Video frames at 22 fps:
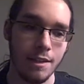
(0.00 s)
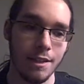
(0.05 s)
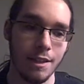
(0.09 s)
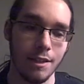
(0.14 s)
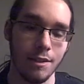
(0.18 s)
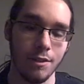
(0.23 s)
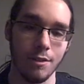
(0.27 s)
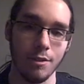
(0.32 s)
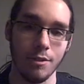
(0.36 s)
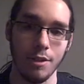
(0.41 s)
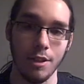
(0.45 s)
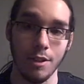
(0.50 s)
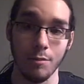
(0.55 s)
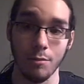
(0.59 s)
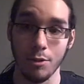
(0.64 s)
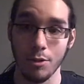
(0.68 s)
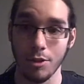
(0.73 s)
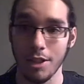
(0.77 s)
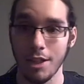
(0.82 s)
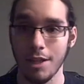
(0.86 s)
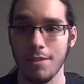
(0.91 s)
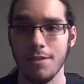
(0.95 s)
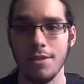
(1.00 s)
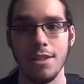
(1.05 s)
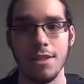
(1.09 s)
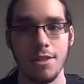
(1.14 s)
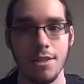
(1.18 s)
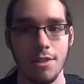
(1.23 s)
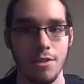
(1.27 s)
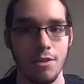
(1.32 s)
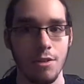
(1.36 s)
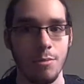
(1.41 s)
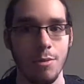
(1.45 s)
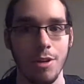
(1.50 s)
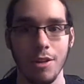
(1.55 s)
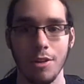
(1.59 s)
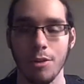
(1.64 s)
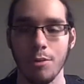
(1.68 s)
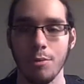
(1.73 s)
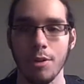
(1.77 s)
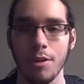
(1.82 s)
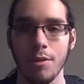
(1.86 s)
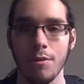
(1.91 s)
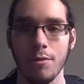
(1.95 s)
Now, in real life, seasons are
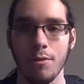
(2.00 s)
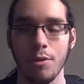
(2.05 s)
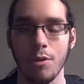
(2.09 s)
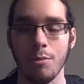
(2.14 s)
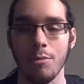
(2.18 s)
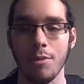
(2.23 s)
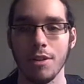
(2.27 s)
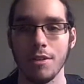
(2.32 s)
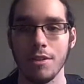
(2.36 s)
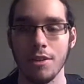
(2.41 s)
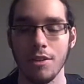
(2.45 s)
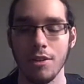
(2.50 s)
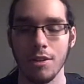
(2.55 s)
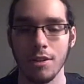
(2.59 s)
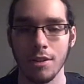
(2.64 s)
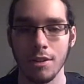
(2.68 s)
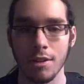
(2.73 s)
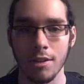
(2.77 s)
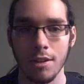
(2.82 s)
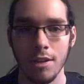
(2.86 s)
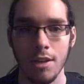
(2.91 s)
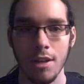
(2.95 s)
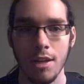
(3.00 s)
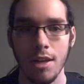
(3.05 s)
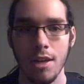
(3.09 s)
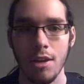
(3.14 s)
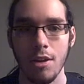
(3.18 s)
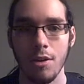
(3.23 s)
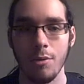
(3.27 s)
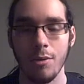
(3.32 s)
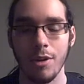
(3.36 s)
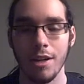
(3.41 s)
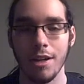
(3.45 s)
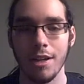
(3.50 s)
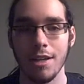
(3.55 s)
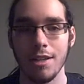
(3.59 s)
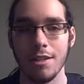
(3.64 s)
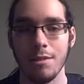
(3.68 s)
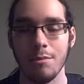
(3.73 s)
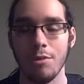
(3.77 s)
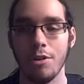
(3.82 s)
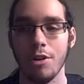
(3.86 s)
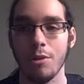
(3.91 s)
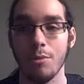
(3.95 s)
about 3-4 months long,
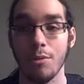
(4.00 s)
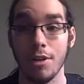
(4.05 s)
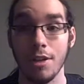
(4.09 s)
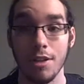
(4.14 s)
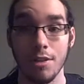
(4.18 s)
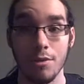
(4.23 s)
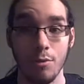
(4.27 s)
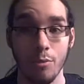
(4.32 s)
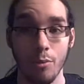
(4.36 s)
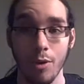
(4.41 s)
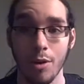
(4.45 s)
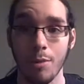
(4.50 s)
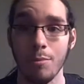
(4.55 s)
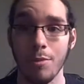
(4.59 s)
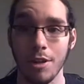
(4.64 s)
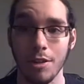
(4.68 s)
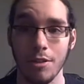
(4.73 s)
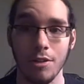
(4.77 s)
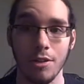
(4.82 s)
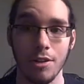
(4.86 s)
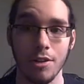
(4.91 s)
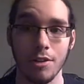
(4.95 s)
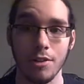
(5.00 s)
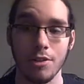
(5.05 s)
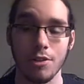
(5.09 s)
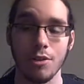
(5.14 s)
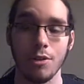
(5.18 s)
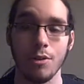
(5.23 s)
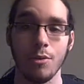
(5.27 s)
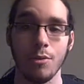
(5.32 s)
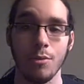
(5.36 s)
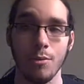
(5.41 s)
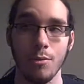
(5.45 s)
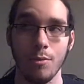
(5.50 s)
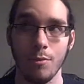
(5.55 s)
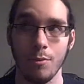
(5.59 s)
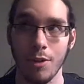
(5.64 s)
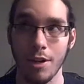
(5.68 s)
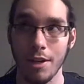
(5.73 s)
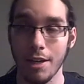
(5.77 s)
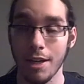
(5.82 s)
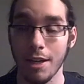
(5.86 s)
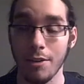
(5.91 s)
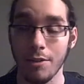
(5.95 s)
whereas in Pokemon, it's 1 month long. So
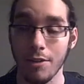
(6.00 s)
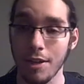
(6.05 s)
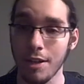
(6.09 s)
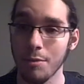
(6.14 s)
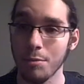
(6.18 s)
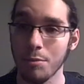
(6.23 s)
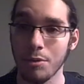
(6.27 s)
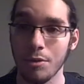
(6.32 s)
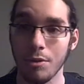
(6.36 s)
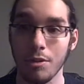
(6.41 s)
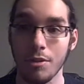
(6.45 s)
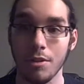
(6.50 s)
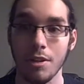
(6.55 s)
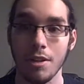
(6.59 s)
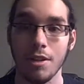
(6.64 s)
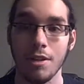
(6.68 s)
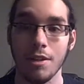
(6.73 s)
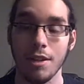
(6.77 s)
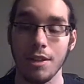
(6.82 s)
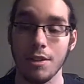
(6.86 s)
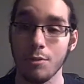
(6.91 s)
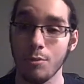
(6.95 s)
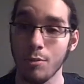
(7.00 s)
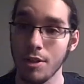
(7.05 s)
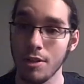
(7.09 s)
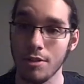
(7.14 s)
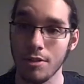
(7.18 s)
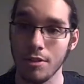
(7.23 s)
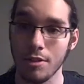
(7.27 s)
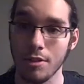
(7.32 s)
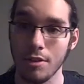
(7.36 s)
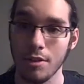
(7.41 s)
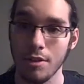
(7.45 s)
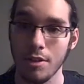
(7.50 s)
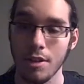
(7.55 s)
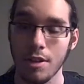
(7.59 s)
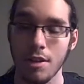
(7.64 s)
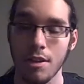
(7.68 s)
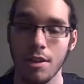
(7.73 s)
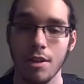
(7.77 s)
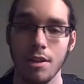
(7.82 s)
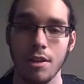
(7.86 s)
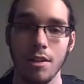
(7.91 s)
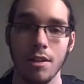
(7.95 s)
right now in April, it's winter.
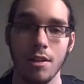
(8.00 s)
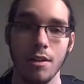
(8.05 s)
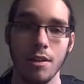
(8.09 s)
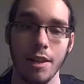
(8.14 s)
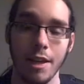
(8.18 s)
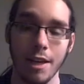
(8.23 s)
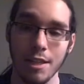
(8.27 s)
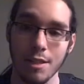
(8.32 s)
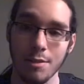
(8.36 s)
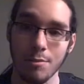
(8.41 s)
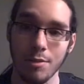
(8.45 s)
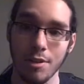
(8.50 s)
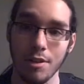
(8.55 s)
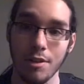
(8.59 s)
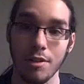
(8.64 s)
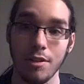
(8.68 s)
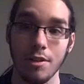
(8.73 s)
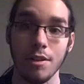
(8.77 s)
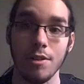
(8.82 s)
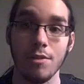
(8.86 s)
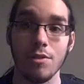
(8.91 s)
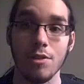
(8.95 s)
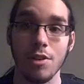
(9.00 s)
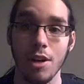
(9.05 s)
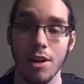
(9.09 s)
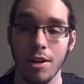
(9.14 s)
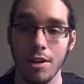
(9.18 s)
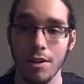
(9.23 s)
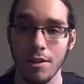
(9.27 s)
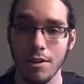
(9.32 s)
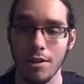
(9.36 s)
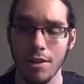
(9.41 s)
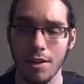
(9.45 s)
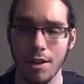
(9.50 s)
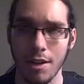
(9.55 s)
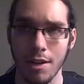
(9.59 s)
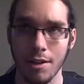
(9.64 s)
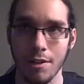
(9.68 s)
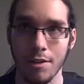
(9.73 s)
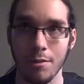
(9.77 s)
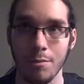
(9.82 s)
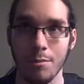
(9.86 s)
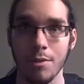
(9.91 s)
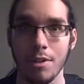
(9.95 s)
Last month, it was
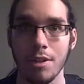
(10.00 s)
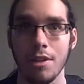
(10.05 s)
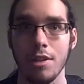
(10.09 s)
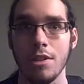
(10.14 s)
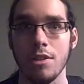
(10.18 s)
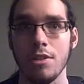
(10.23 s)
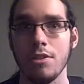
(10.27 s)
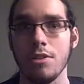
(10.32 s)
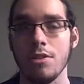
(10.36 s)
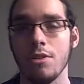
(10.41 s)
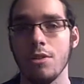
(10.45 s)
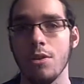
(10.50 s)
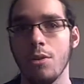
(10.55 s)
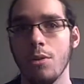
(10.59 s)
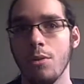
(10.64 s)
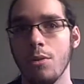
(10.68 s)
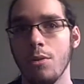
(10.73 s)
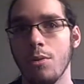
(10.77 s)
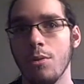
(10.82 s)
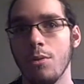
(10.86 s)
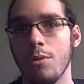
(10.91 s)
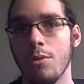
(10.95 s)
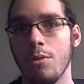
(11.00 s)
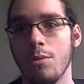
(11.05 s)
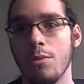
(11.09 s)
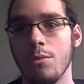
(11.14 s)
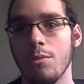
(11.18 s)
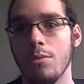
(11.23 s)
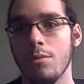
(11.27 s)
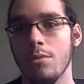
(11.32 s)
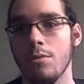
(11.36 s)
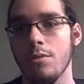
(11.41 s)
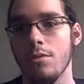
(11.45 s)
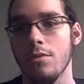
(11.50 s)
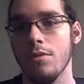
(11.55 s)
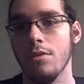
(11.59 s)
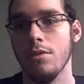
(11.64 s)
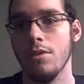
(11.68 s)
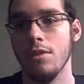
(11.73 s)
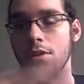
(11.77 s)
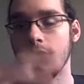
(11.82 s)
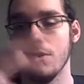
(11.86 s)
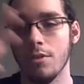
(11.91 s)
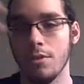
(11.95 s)
autumn. So,
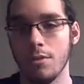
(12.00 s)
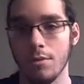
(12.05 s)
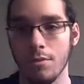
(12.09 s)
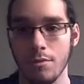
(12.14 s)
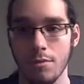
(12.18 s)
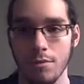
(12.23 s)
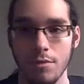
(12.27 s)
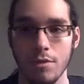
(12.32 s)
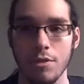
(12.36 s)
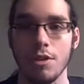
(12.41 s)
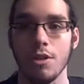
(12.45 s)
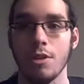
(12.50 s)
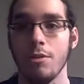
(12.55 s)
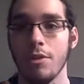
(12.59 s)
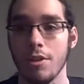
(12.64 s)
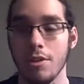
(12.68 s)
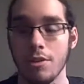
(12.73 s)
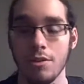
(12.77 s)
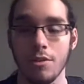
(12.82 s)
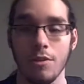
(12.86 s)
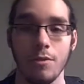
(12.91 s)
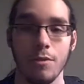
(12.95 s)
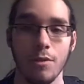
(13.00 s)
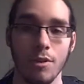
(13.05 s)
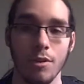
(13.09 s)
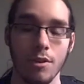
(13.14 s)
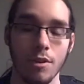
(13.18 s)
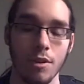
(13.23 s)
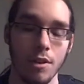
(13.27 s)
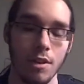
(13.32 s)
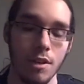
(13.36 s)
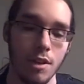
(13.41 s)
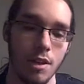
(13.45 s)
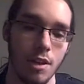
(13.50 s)
so on and so forth.